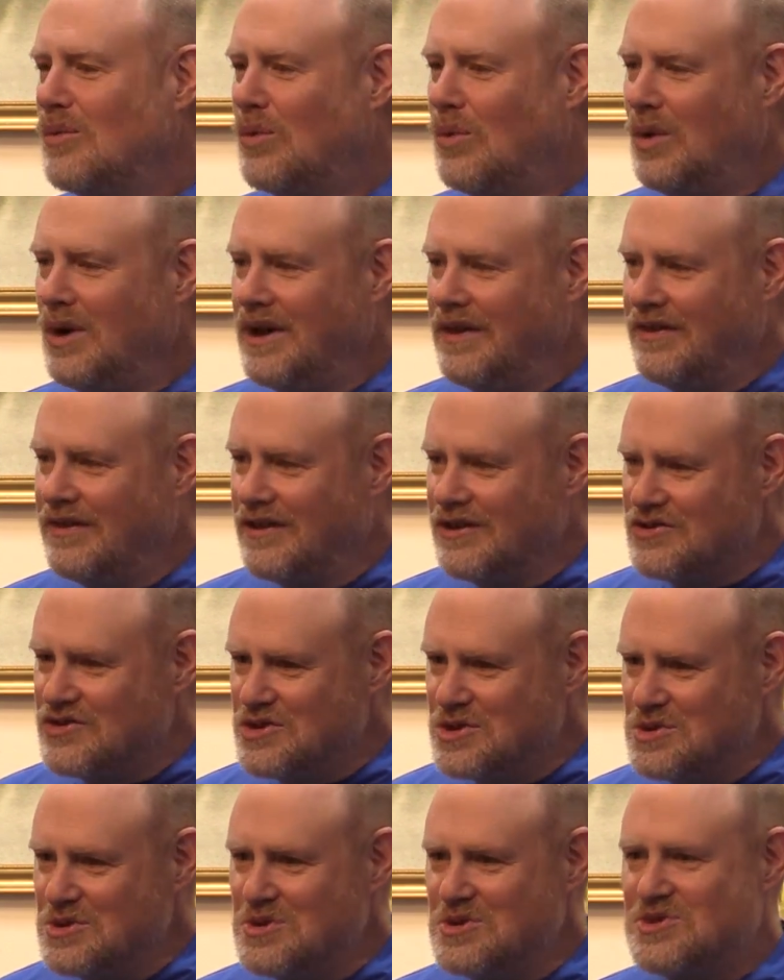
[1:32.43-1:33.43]
when the
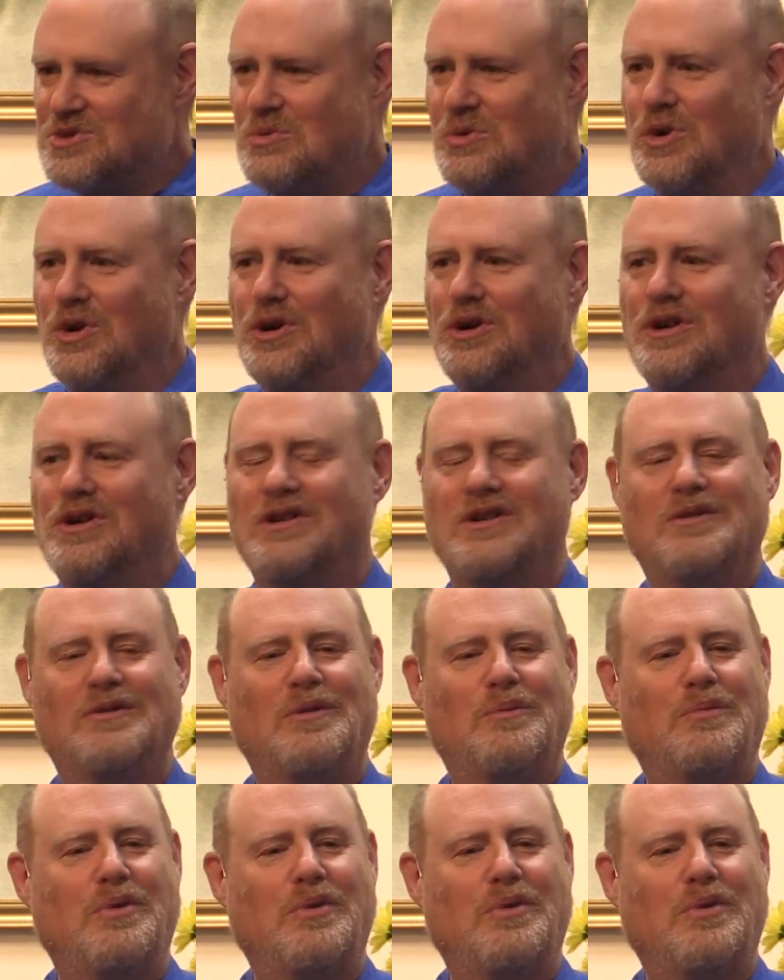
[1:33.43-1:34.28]
Jews were